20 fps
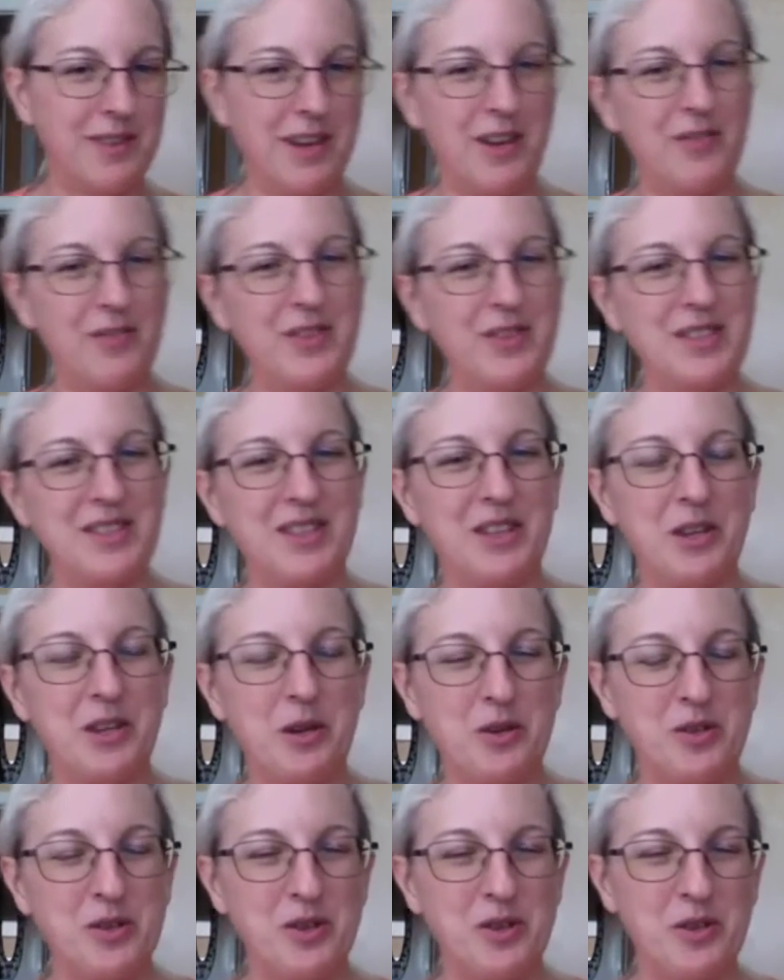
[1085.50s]
obviously
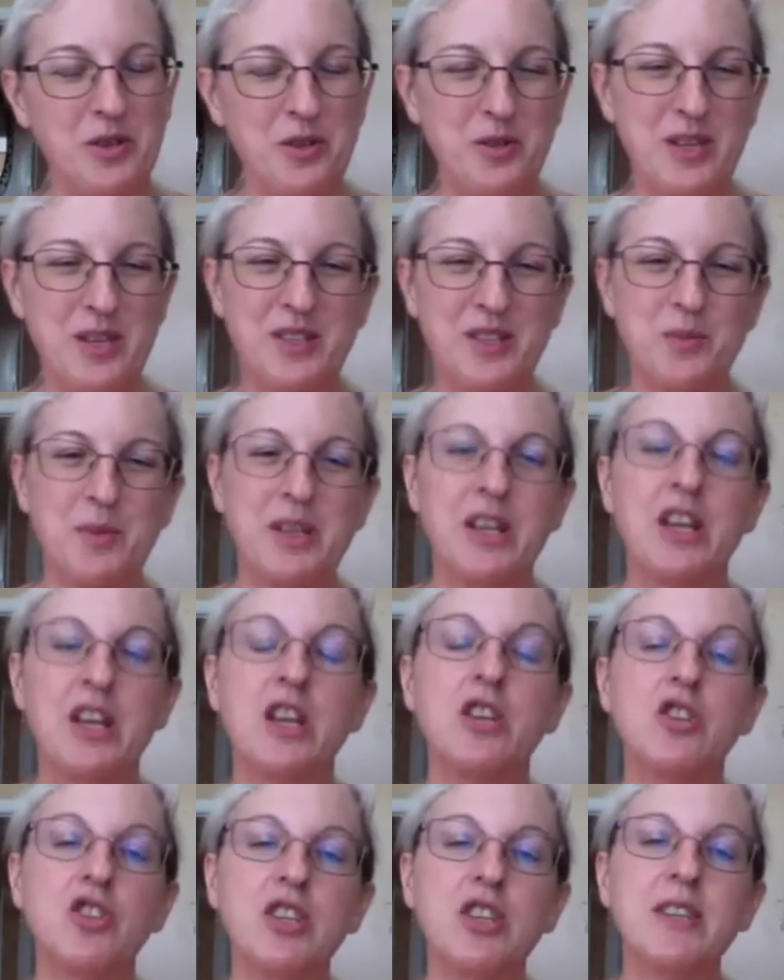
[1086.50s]
go to the New Testament,
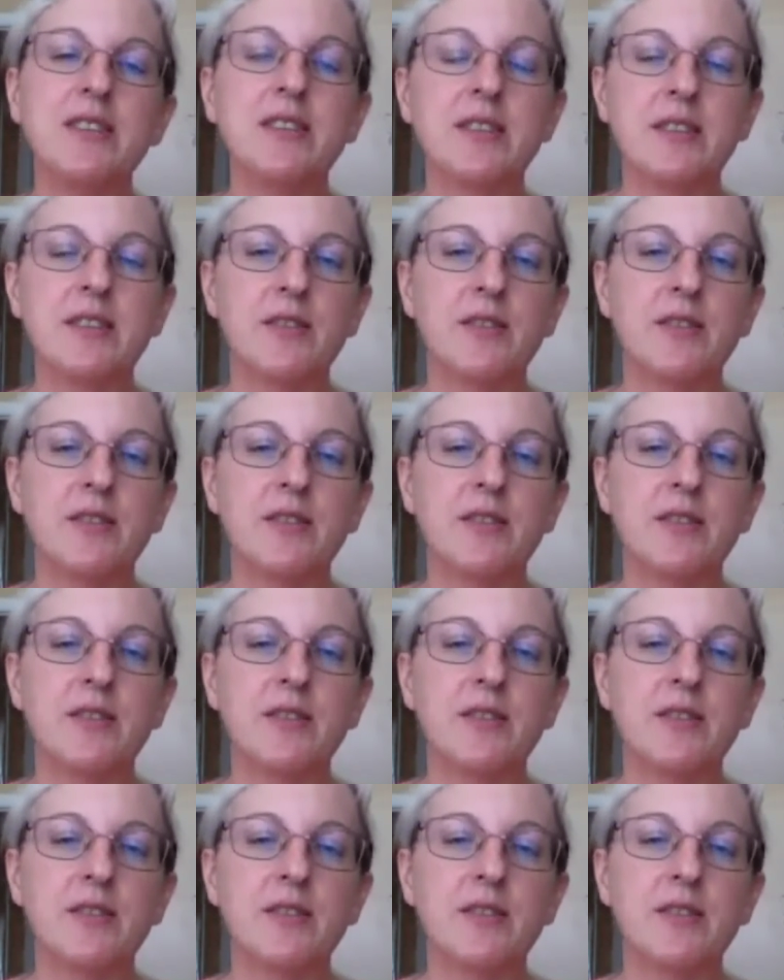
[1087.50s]
Jesus